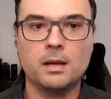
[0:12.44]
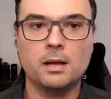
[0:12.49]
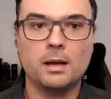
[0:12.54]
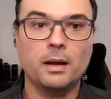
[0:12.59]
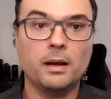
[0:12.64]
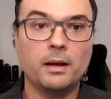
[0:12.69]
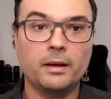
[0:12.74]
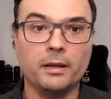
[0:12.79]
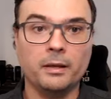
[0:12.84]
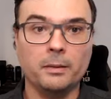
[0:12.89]

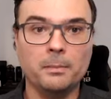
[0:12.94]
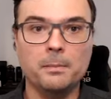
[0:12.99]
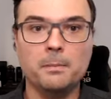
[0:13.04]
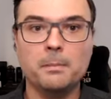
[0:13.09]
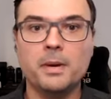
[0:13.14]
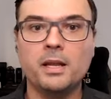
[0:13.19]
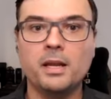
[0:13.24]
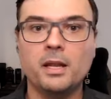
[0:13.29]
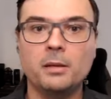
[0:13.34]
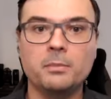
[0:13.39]
Hi,
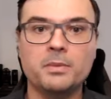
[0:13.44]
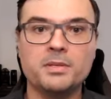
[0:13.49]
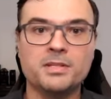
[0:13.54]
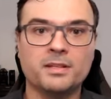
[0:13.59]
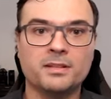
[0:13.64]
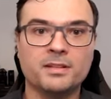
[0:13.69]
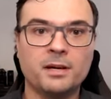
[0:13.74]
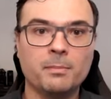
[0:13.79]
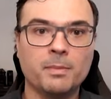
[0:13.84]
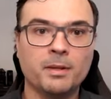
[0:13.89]
my name is
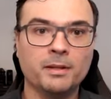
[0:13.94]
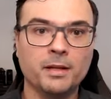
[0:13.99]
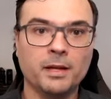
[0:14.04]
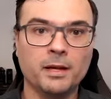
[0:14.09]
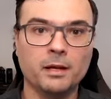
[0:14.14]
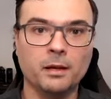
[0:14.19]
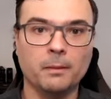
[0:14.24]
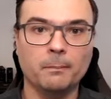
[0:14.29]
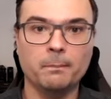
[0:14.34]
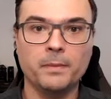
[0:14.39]
André
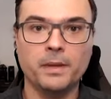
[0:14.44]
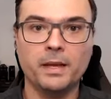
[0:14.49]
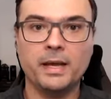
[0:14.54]
Bandarra,